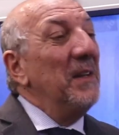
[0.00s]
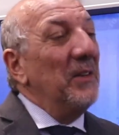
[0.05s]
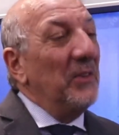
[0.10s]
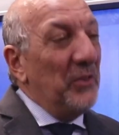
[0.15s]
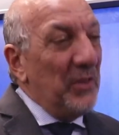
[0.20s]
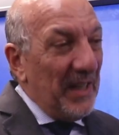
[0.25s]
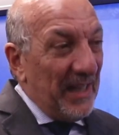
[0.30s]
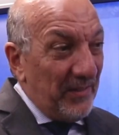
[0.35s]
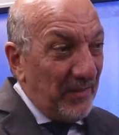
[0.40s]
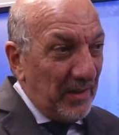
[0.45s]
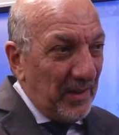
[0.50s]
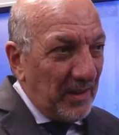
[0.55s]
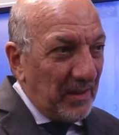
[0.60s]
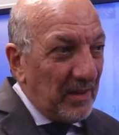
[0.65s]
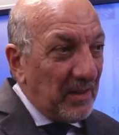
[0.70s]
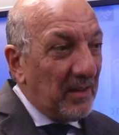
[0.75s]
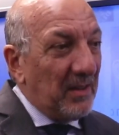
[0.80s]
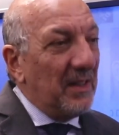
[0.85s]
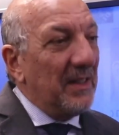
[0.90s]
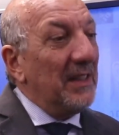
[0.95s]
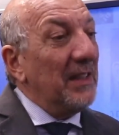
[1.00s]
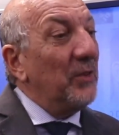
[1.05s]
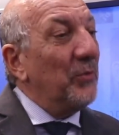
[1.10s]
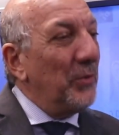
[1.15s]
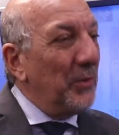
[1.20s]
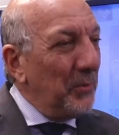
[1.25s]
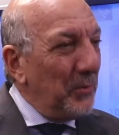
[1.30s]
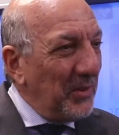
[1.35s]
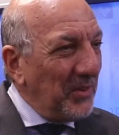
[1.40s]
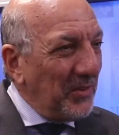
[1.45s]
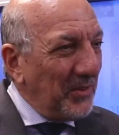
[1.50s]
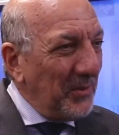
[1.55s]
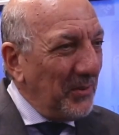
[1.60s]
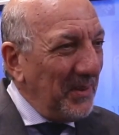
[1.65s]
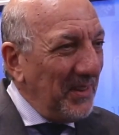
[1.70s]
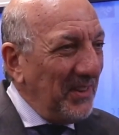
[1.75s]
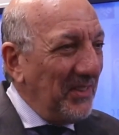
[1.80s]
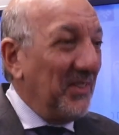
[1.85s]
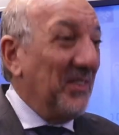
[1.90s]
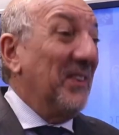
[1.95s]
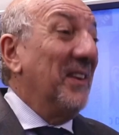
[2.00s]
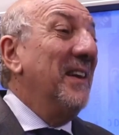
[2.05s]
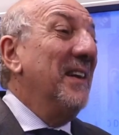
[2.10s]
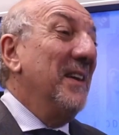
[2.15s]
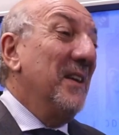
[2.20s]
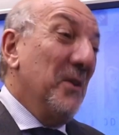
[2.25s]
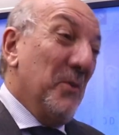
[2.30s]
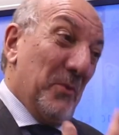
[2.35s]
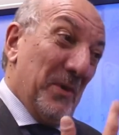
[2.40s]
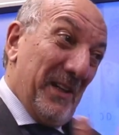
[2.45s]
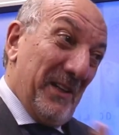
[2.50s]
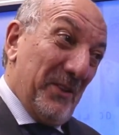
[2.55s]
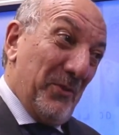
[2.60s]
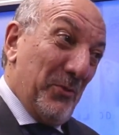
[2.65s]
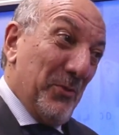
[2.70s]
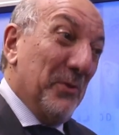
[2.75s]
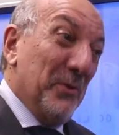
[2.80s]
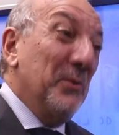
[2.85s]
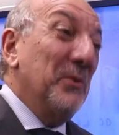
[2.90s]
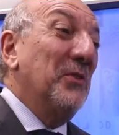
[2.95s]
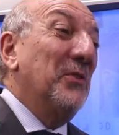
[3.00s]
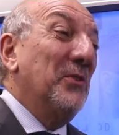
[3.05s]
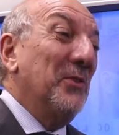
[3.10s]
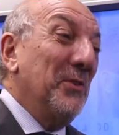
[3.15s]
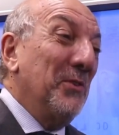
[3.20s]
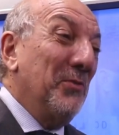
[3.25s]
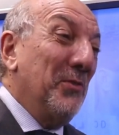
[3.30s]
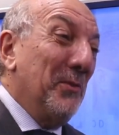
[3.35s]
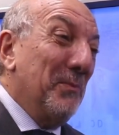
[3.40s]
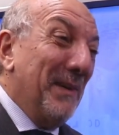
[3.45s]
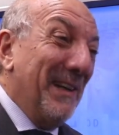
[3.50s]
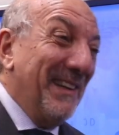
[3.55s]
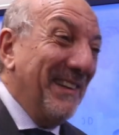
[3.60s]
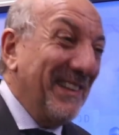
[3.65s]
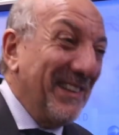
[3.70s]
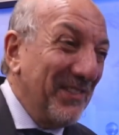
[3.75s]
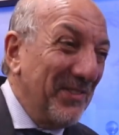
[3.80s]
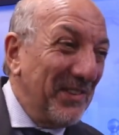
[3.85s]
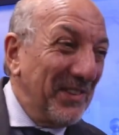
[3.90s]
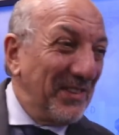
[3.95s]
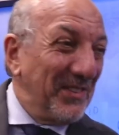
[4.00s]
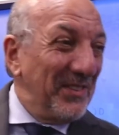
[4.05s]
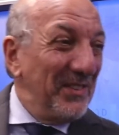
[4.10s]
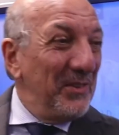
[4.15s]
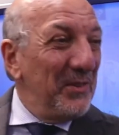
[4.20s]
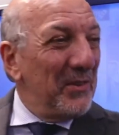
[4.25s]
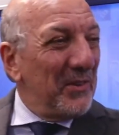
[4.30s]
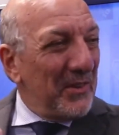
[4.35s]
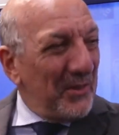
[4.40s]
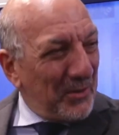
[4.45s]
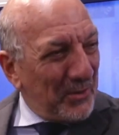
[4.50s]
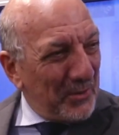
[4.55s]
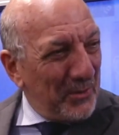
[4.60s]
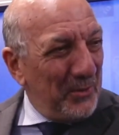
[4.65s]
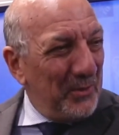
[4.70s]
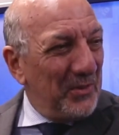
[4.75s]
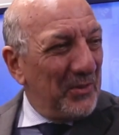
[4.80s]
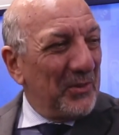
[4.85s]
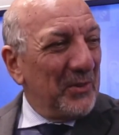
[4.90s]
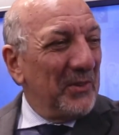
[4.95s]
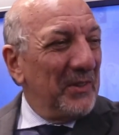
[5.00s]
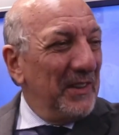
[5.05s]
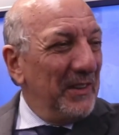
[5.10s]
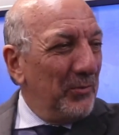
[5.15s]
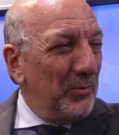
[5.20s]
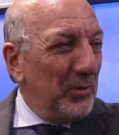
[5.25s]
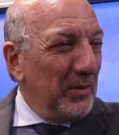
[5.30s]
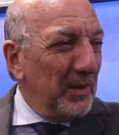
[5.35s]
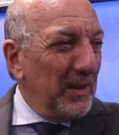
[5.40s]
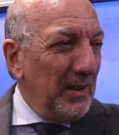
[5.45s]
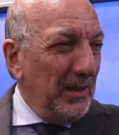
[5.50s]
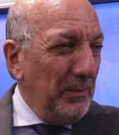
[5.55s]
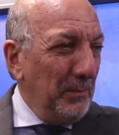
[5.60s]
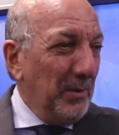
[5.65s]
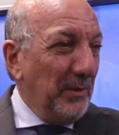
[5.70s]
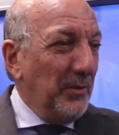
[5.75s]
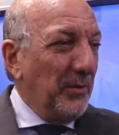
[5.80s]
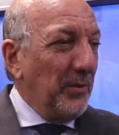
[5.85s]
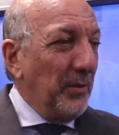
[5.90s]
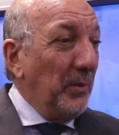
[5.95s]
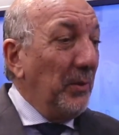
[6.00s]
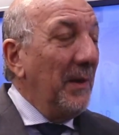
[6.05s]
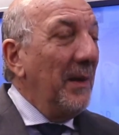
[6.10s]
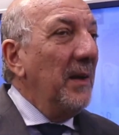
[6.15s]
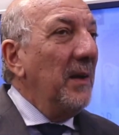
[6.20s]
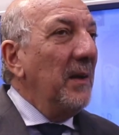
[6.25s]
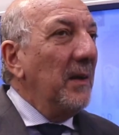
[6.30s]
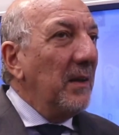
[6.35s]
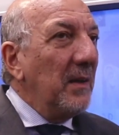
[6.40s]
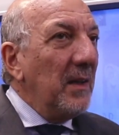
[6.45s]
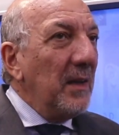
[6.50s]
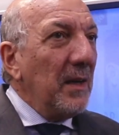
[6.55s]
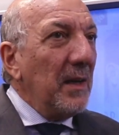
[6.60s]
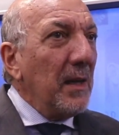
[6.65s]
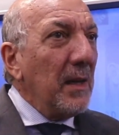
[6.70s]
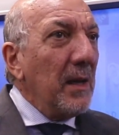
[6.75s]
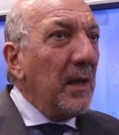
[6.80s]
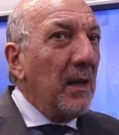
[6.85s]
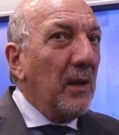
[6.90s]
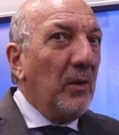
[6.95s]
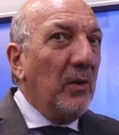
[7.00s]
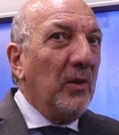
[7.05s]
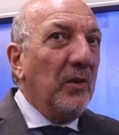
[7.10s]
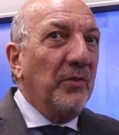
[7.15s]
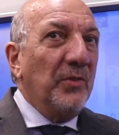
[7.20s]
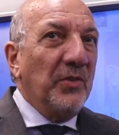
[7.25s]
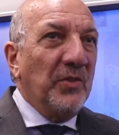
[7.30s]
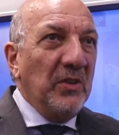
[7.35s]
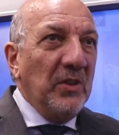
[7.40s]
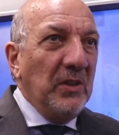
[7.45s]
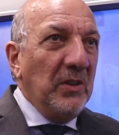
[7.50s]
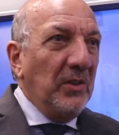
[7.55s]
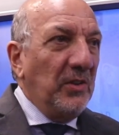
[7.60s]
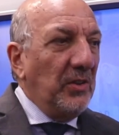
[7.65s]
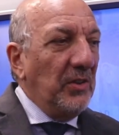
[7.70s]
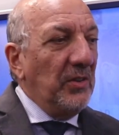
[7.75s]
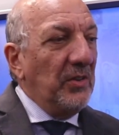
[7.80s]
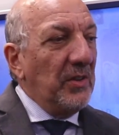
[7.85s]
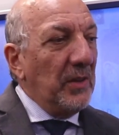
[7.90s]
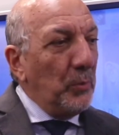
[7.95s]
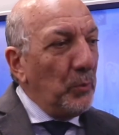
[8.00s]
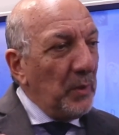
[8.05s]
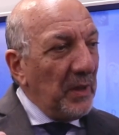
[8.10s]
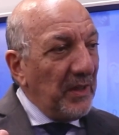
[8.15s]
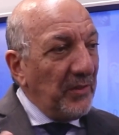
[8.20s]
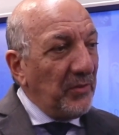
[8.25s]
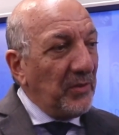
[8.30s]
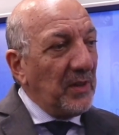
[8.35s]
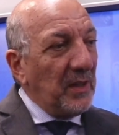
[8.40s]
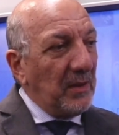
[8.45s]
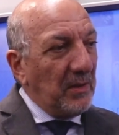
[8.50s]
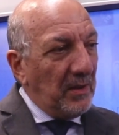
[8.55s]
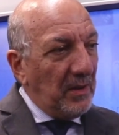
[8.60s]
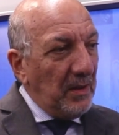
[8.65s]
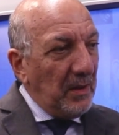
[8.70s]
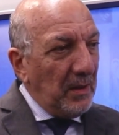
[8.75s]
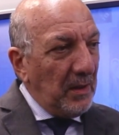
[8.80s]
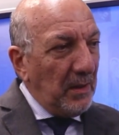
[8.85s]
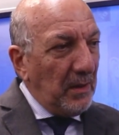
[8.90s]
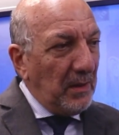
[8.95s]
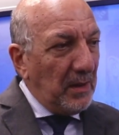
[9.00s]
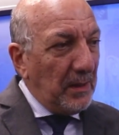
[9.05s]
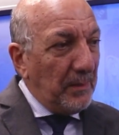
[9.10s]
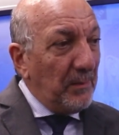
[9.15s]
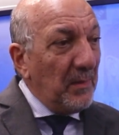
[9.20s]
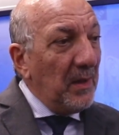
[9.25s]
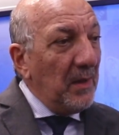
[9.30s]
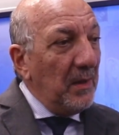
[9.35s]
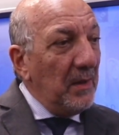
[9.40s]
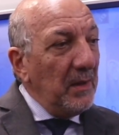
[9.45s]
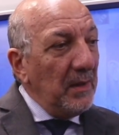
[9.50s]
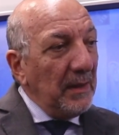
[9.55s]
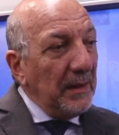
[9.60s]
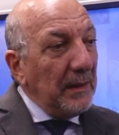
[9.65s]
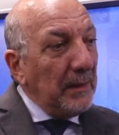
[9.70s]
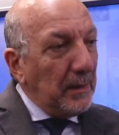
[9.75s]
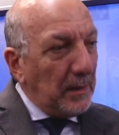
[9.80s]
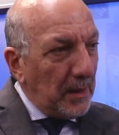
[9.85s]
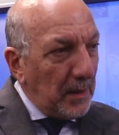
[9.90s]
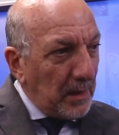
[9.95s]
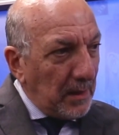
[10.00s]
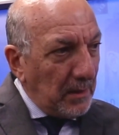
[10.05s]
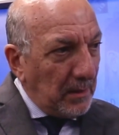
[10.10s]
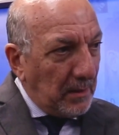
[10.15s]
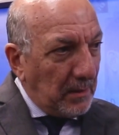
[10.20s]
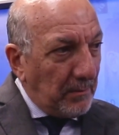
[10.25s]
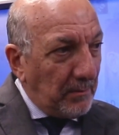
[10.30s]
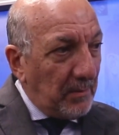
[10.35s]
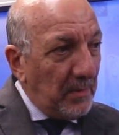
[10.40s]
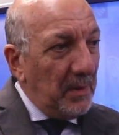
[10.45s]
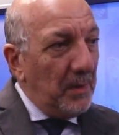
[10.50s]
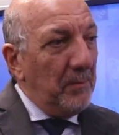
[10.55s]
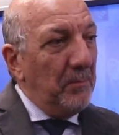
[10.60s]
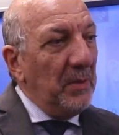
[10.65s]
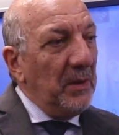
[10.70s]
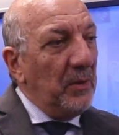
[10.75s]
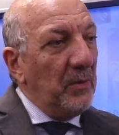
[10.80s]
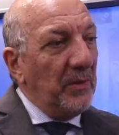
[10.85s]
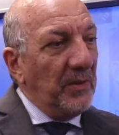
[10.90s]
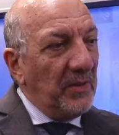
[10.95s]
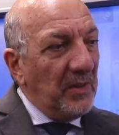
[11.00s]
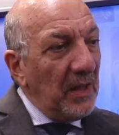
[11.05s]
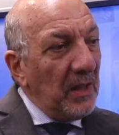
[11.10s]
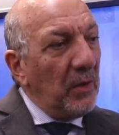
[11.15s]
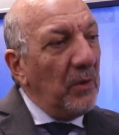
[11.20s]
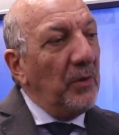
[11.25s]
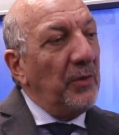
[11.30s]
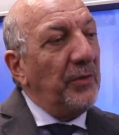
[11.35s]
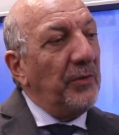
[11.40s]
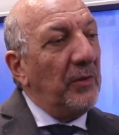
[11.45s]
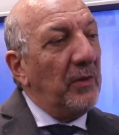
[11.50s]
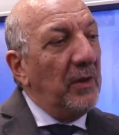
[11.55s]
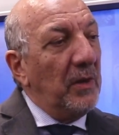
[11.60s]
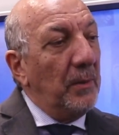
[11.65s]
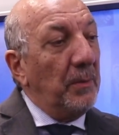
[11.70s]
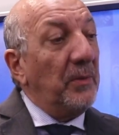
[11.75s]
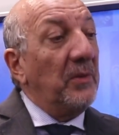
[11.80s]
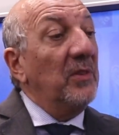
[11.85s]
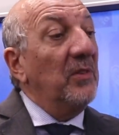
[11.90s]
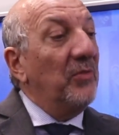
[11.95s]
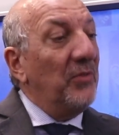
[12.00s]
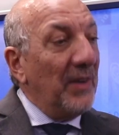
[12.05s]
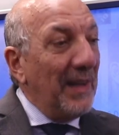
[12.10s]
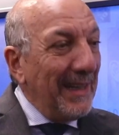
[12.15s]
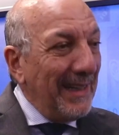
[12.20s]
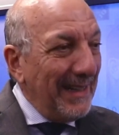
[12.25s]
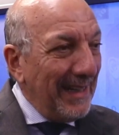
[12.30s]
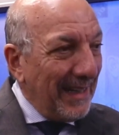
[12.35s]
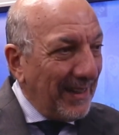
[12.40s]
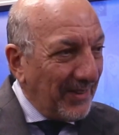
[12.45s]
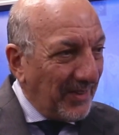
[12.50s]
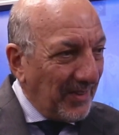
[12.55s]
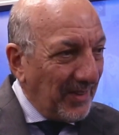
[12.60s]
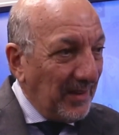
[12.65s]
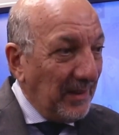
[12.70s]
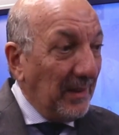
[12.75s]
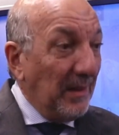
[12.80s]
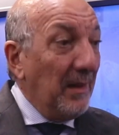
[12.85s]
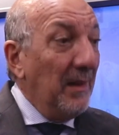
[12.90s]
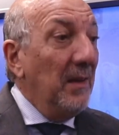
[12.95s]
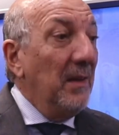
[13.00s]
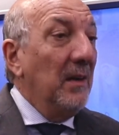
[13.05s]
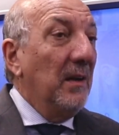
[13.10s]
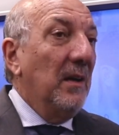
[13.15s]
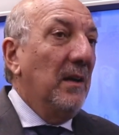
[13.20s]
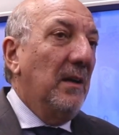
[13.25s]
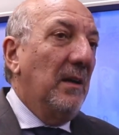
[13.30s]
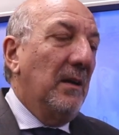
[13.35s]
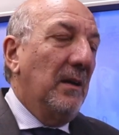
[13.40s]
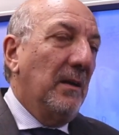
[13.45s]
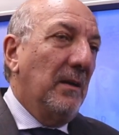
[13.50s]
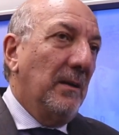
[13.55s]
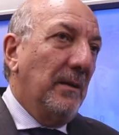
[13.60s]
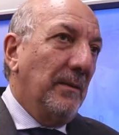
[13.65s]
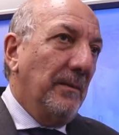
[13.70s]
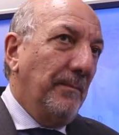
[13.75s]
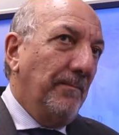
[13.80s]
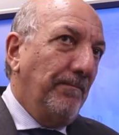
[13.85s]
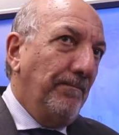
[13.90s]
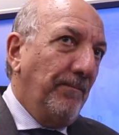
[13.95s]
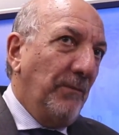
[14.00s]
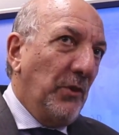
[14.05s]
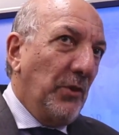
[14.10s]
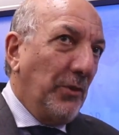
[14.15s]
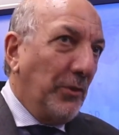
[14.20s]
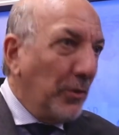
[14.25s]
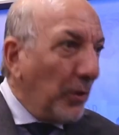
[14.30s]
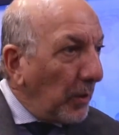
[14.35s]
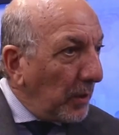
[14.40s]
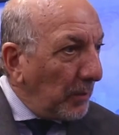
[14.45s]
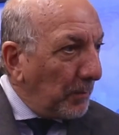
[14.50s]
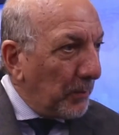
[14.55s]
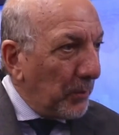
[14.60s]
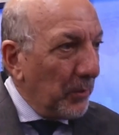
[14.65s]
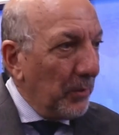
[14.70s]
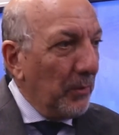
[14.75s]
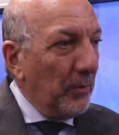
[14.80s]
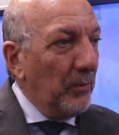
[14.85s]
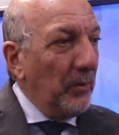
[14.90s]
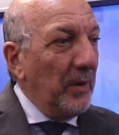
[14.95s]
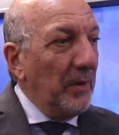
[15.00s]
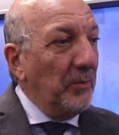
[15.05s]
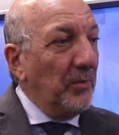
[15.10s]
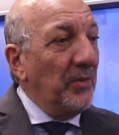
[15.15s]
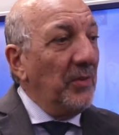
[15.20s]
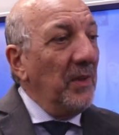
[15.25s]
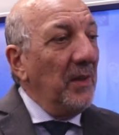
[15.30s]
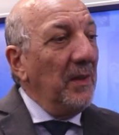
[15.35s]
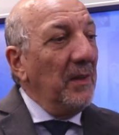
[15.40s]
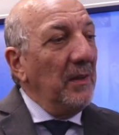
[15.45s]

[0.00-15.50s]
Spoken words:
You have another target for restoration. Well, if you restore for biodiversity, you're also restoring for carbon. So there are a lot of synergies, and we have to start thinking them in tandem, because that also helps the financing, the joint programs.